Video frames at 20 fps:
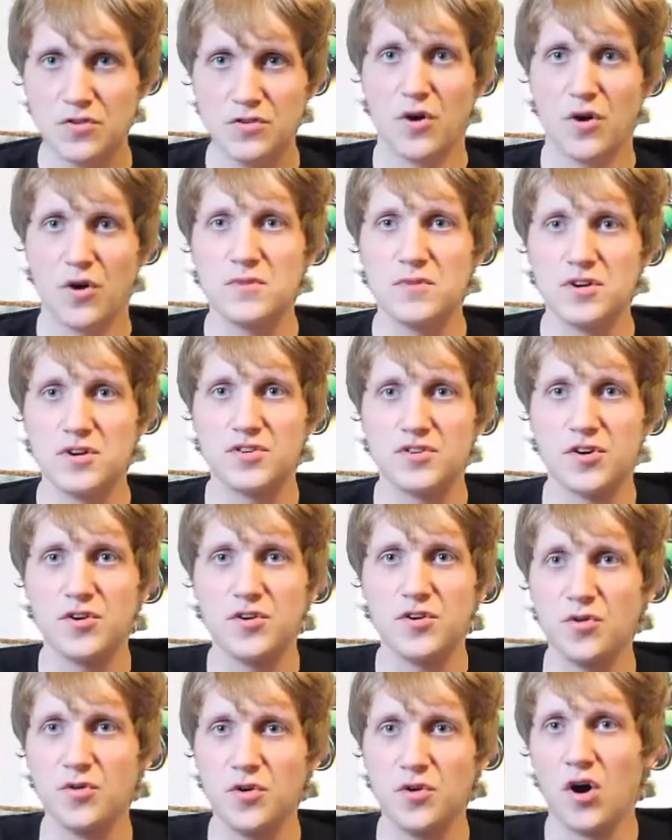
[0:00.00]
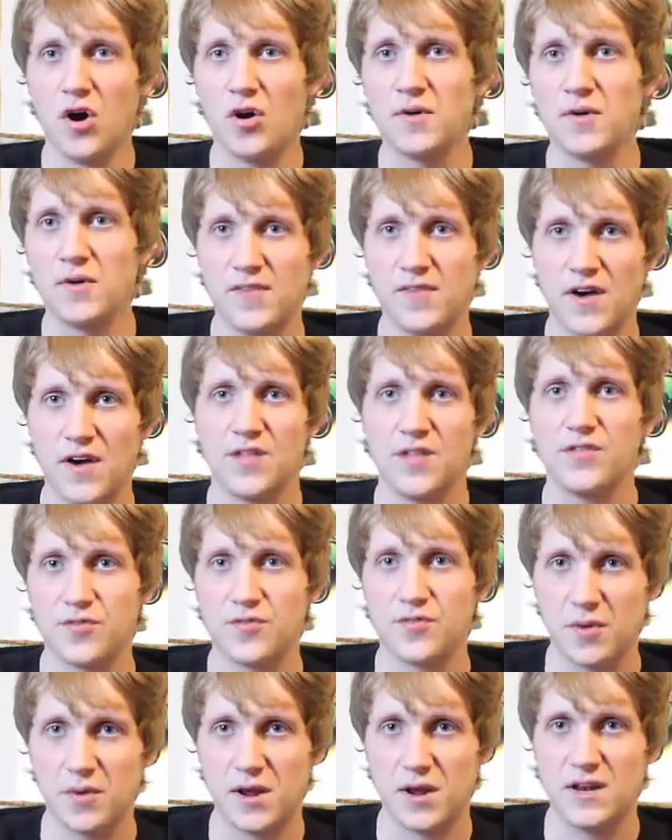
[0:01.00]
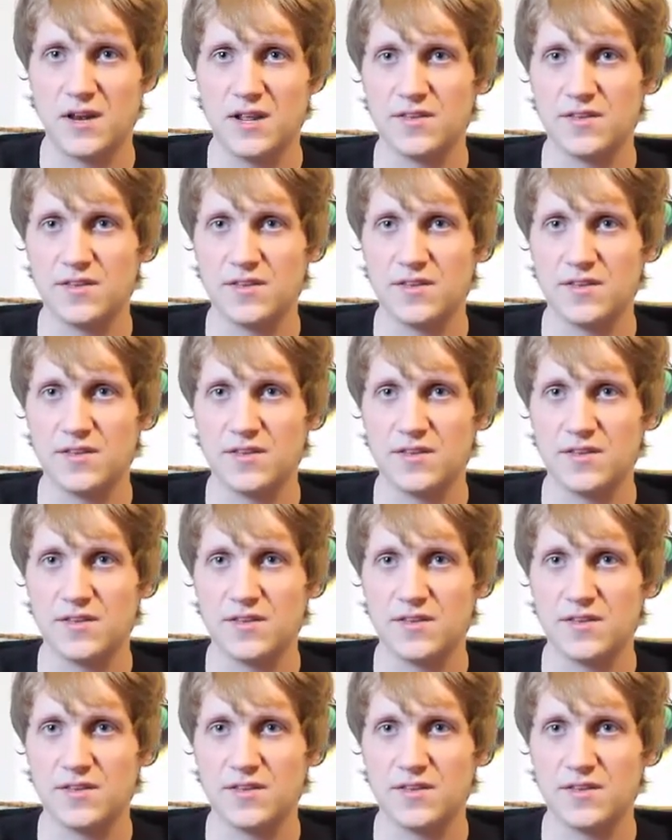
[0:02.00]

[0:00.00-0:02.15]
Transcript: going to show you all my finds for my